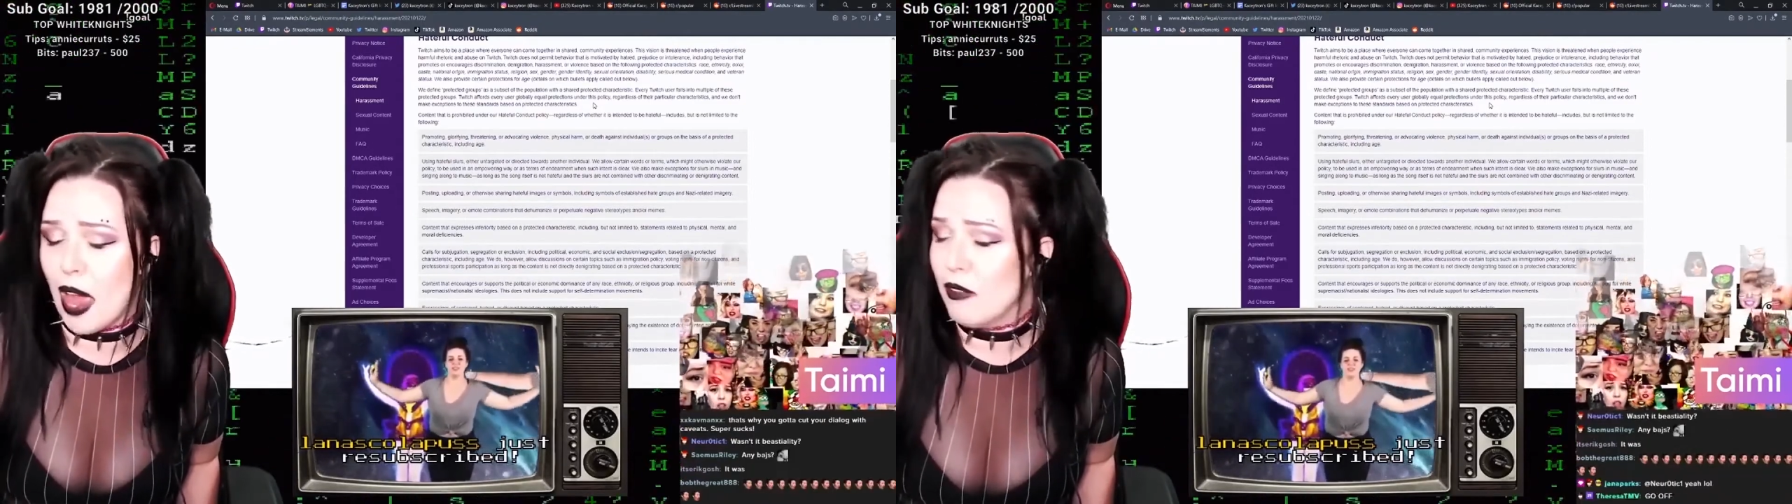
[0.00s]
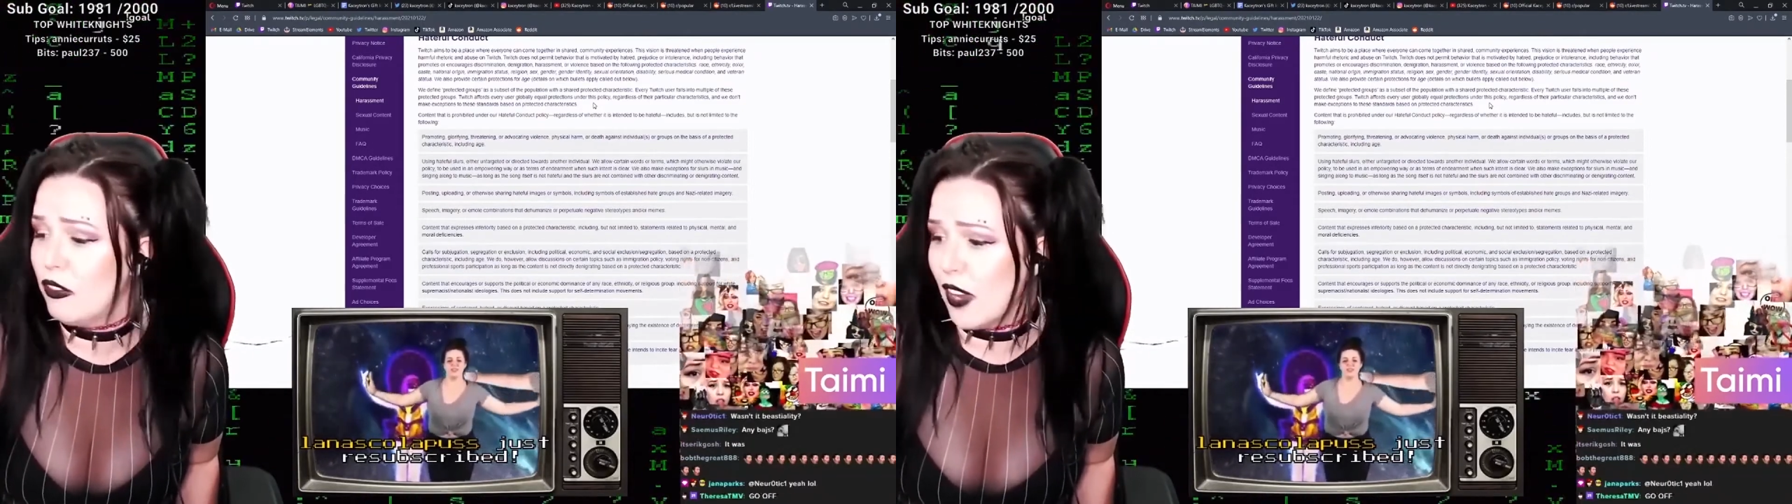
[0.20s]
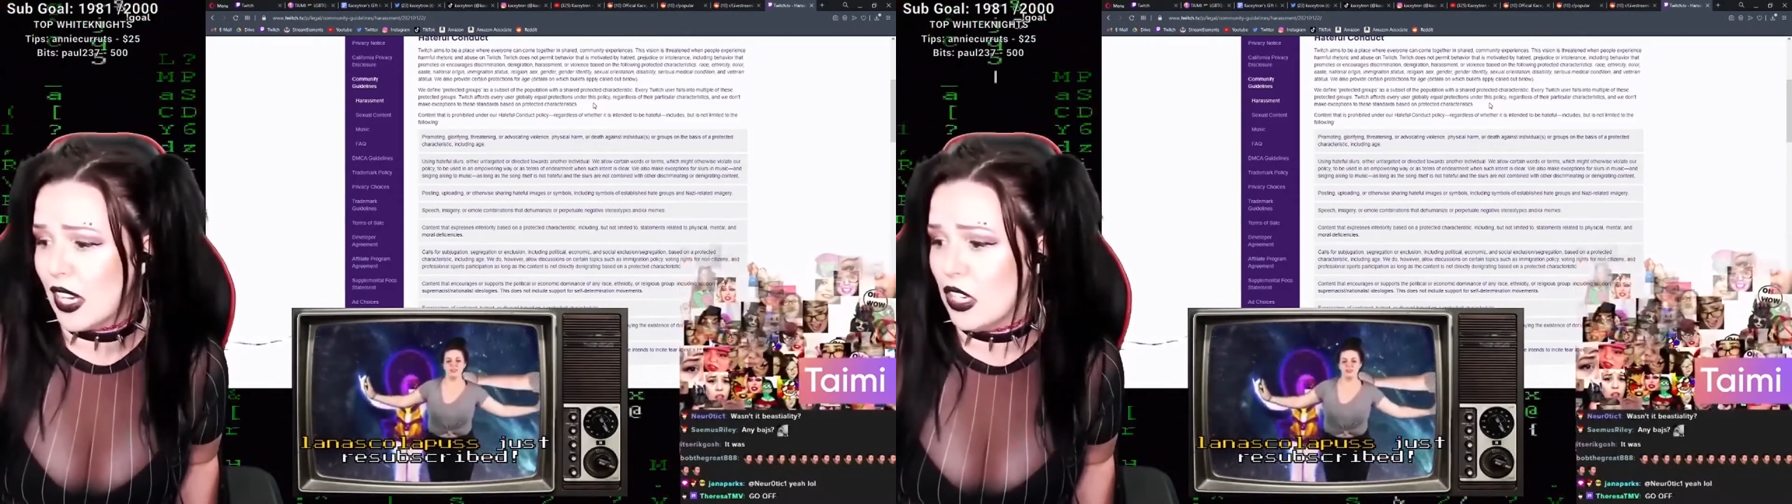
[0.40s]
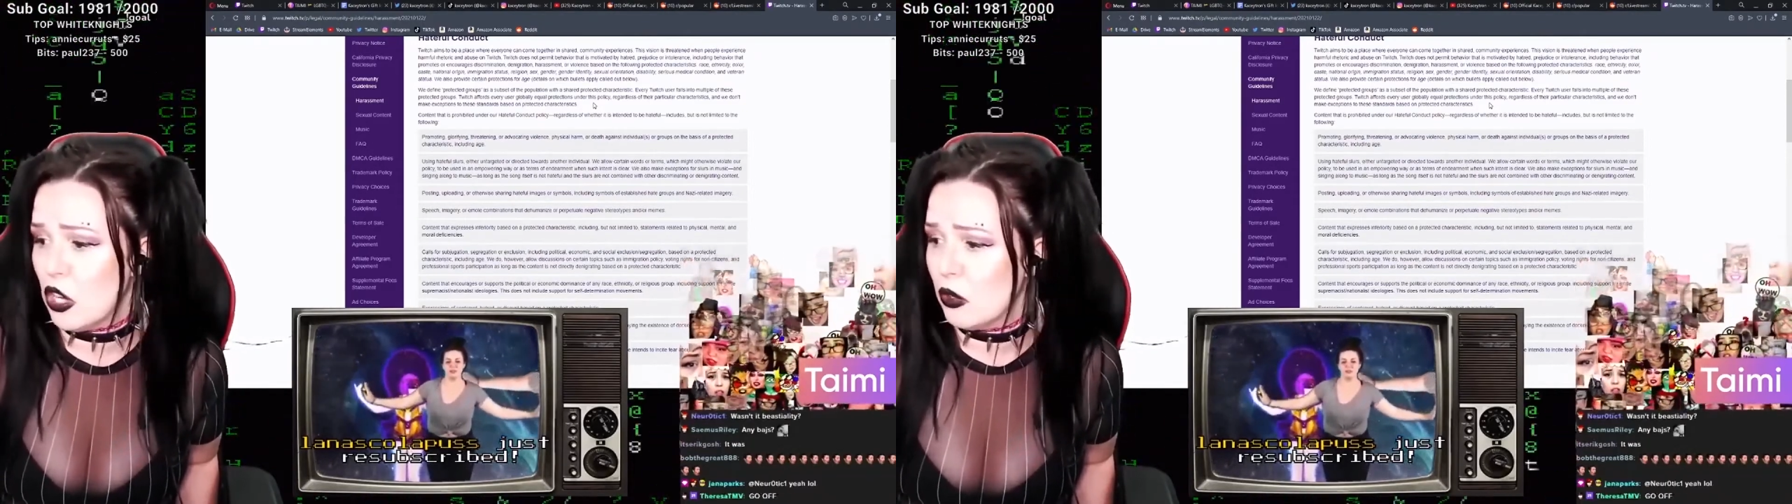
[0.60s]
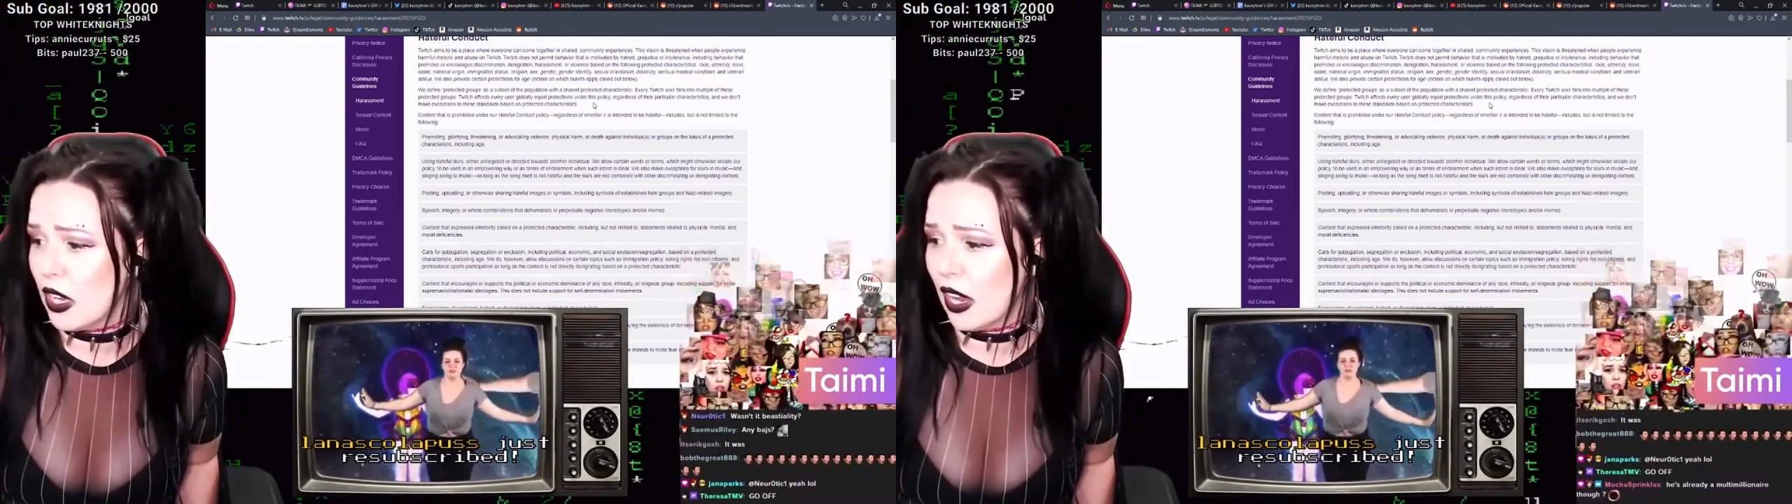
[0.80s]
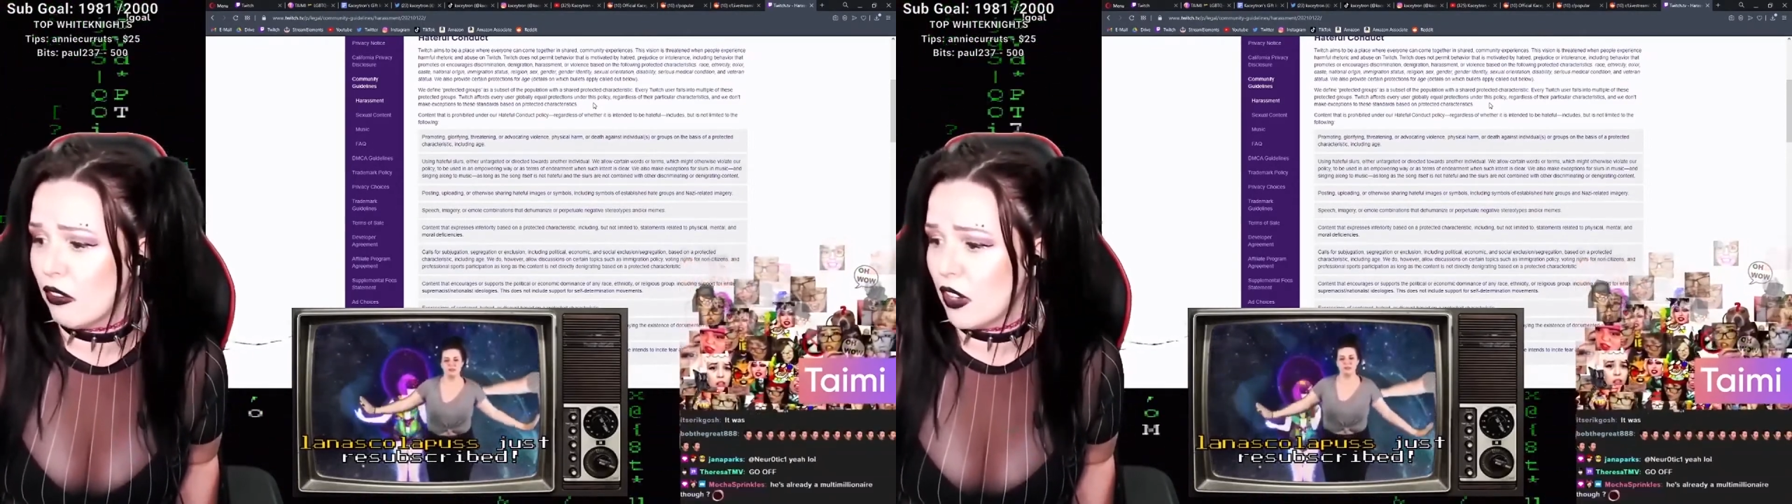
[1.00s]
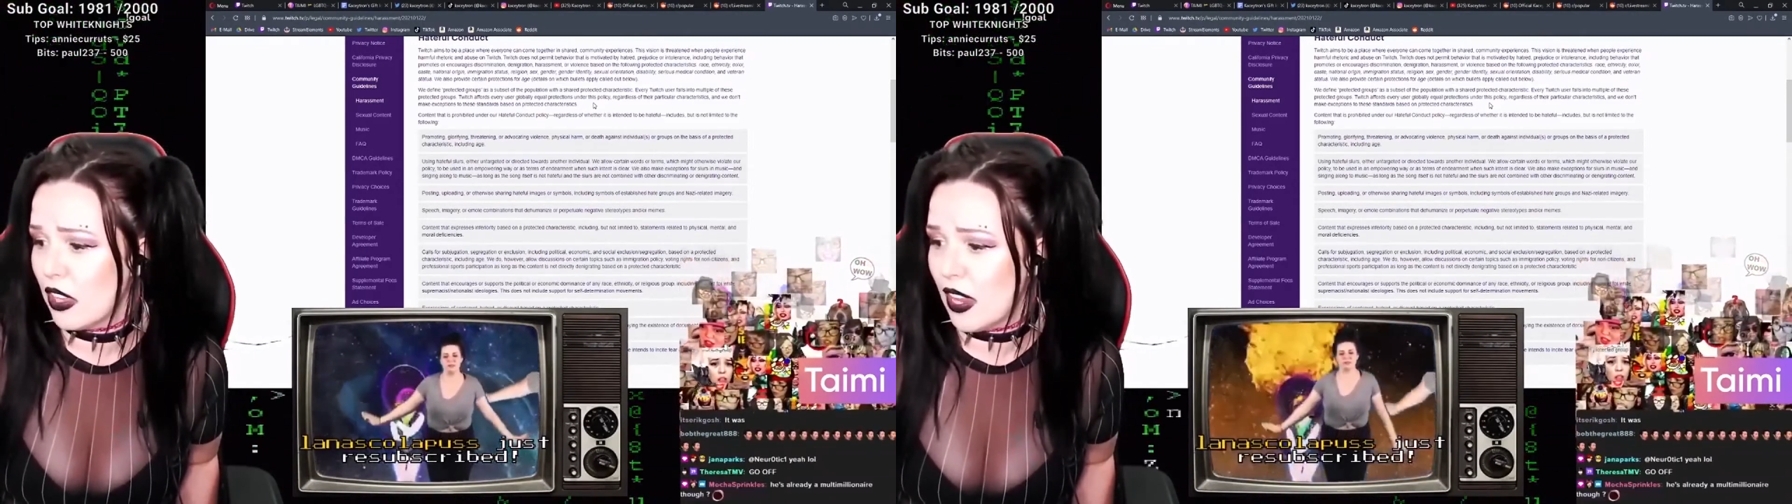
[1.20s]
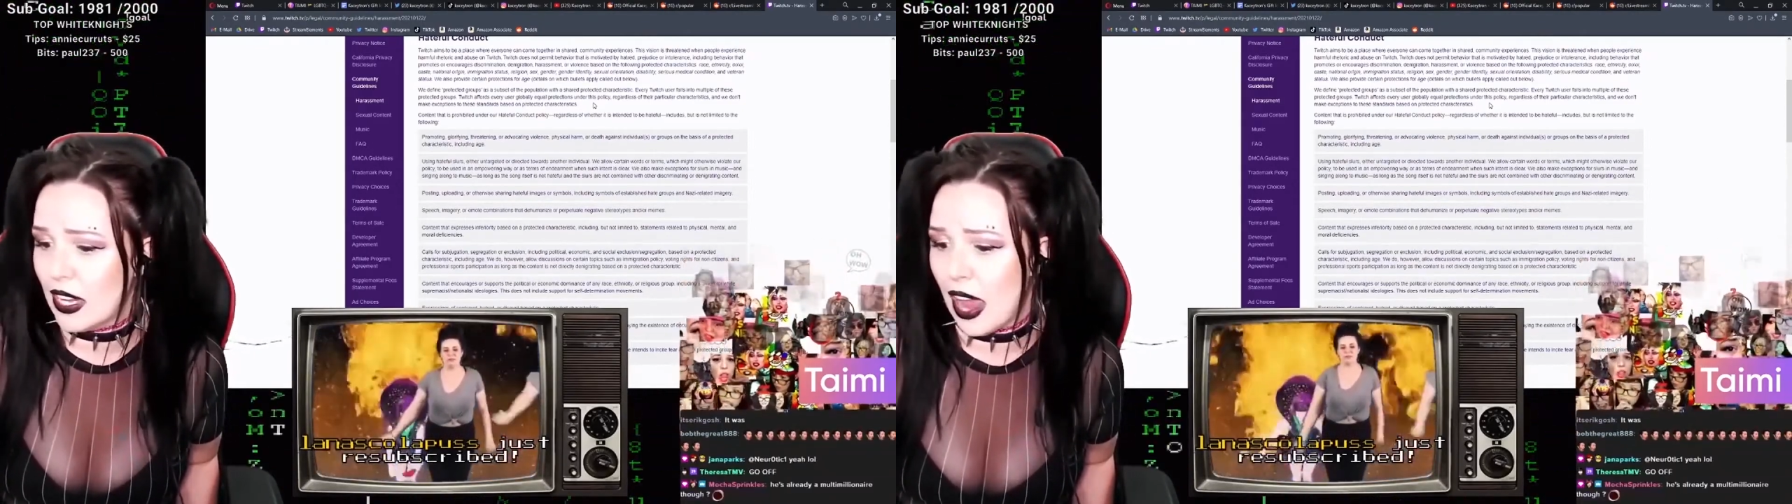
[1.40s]
I'm fucking nuking
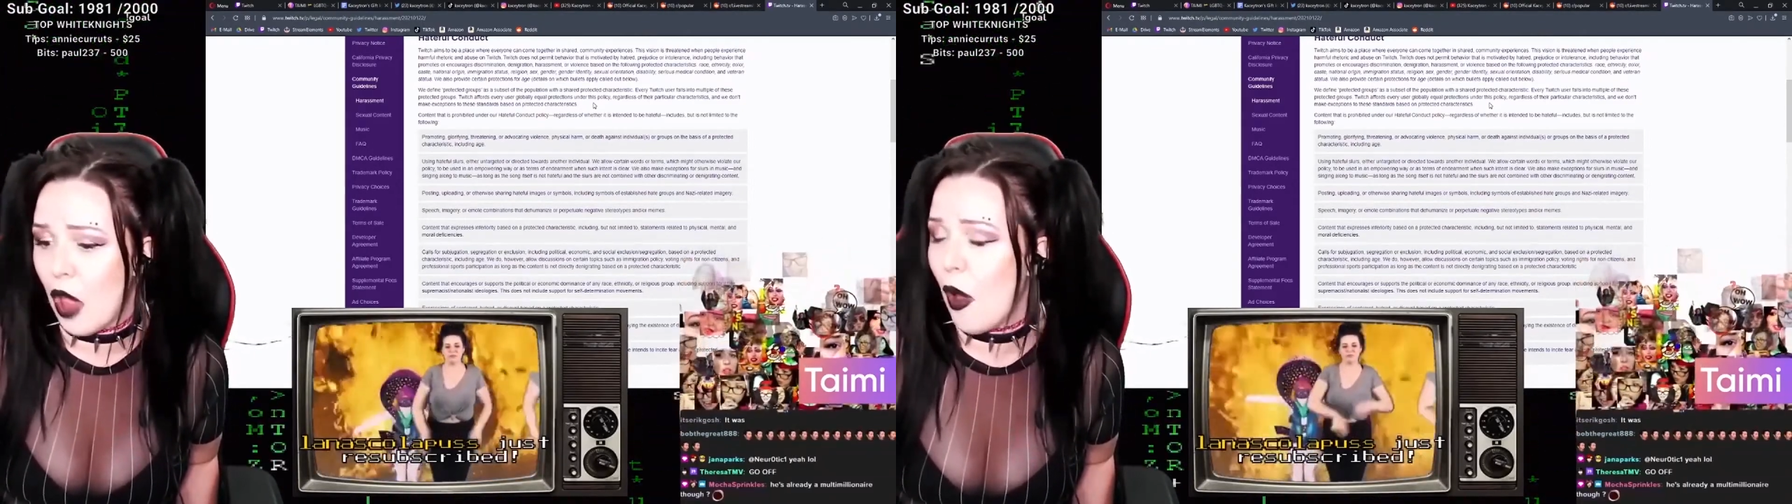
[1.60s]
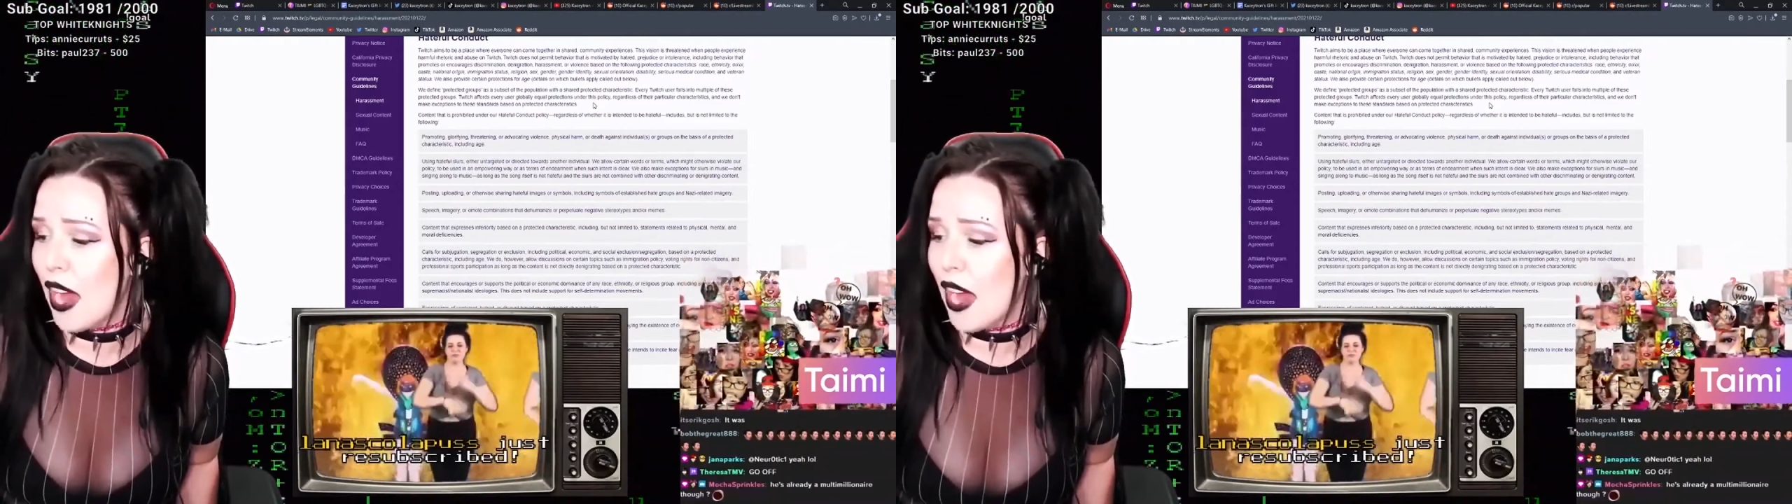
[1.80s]
everything now.